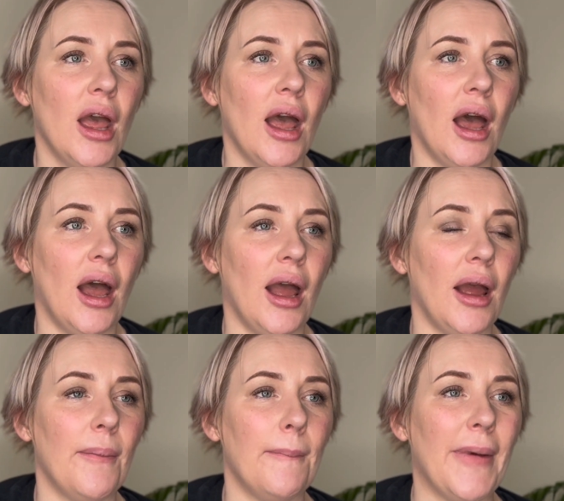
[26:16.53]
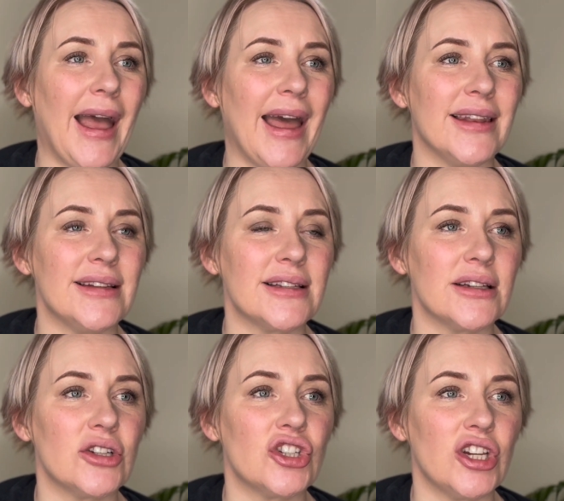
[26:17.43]
And
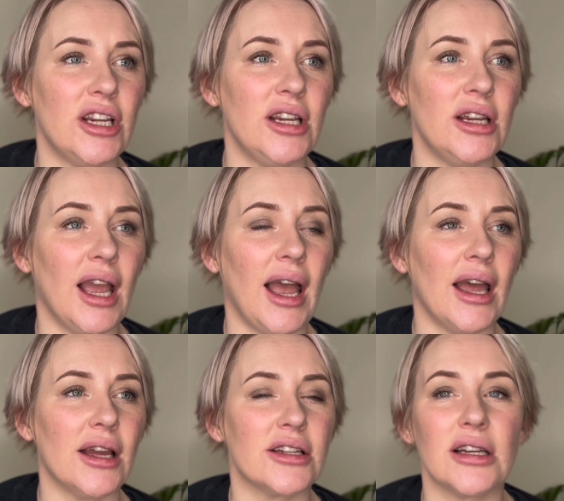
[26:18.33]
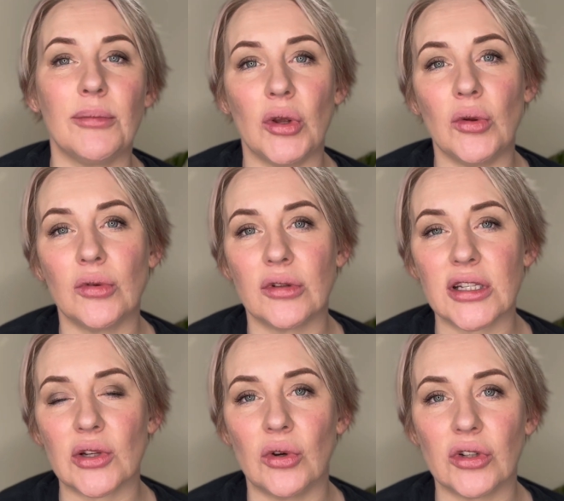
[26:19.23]
she had an immune
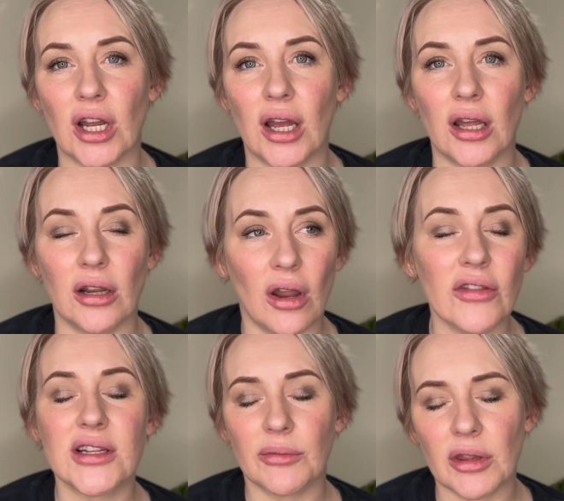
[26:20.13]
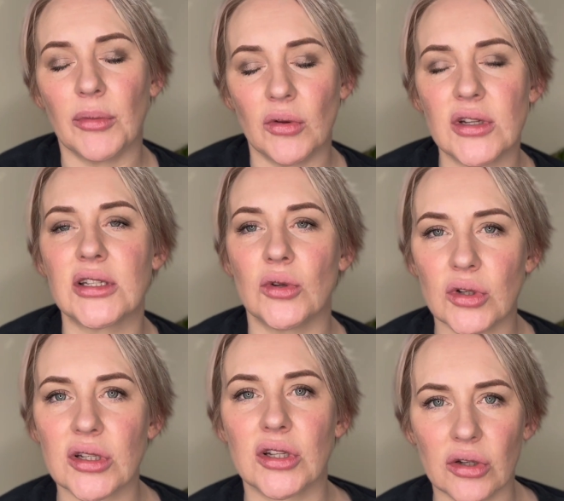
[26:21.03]
disorder, and a lot of the time with immune
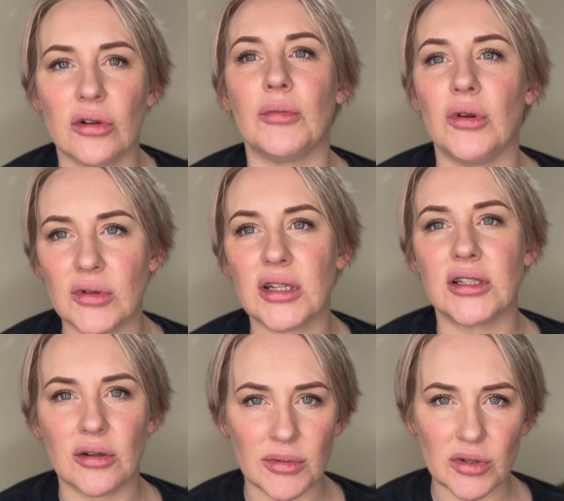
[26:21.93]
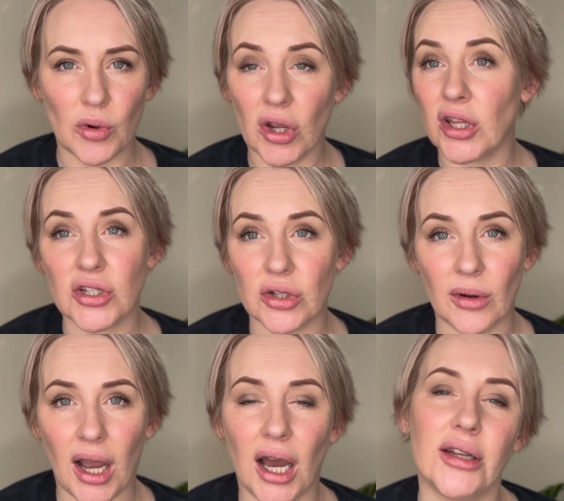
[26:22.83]
disorders, your immune system is working too
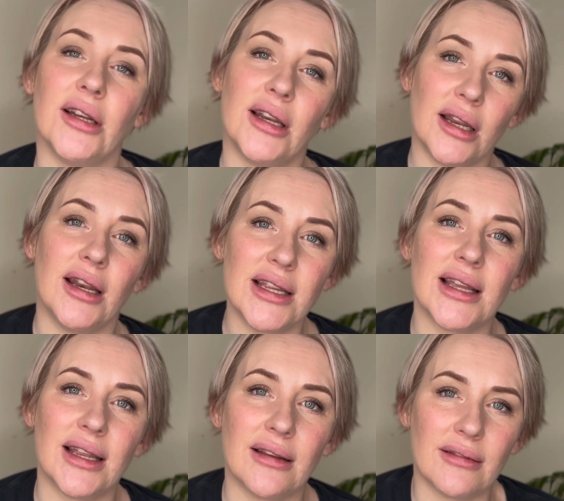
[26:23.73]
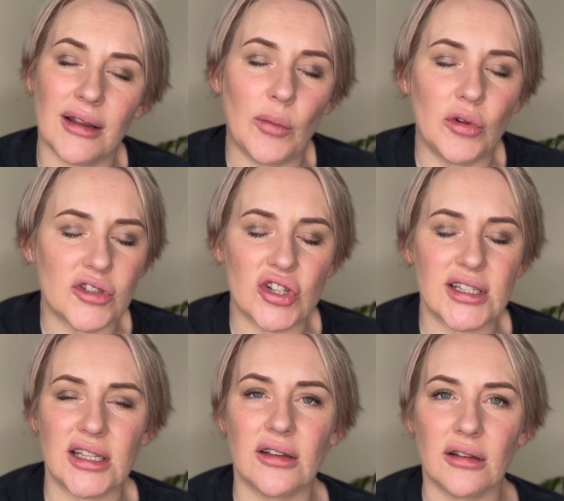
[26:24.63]
hard, and it will just
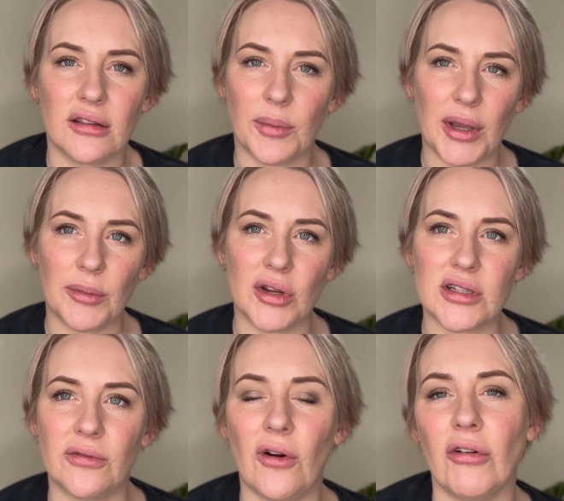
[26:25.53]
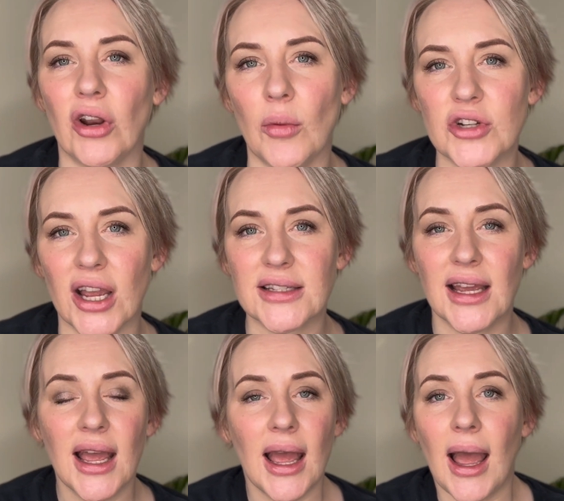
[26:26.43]
see the pigment as a foreign object
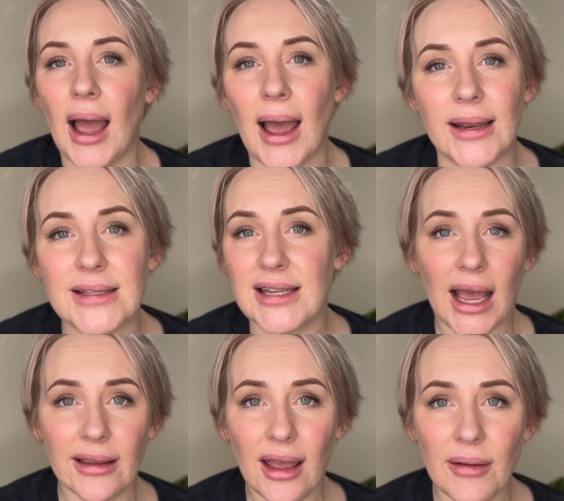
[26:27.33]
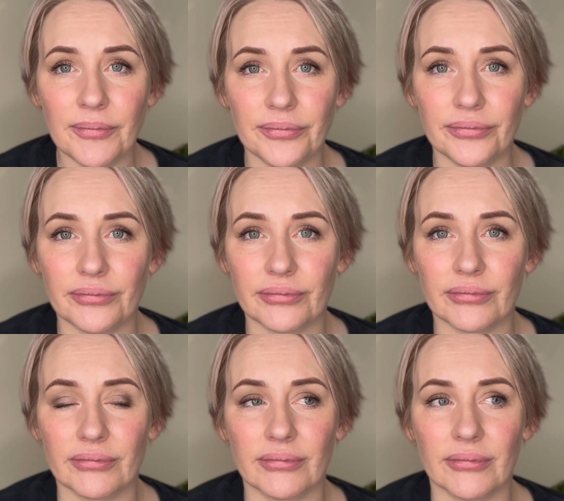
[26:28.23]
and attack it,
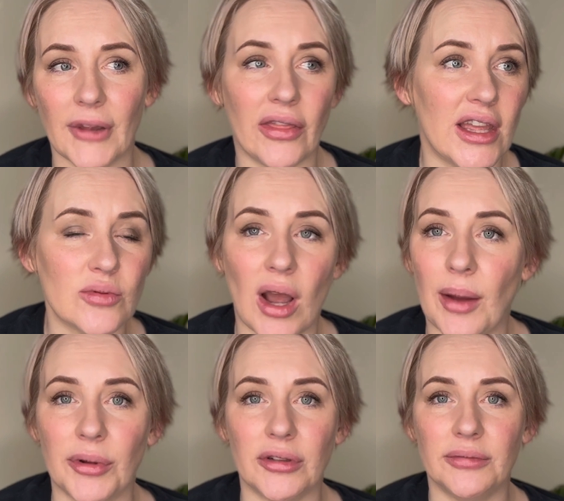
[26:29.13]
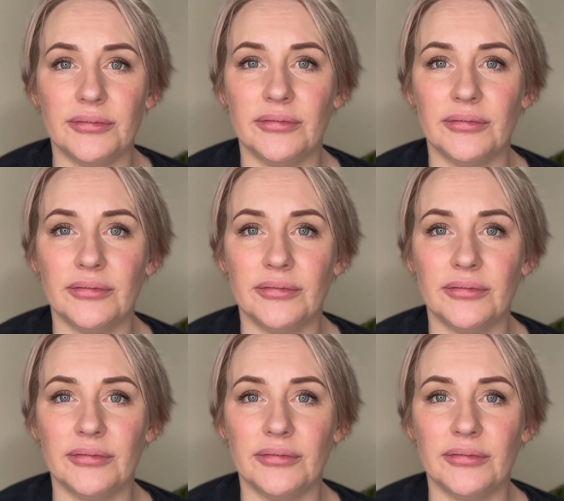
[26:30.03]
and that's what happened.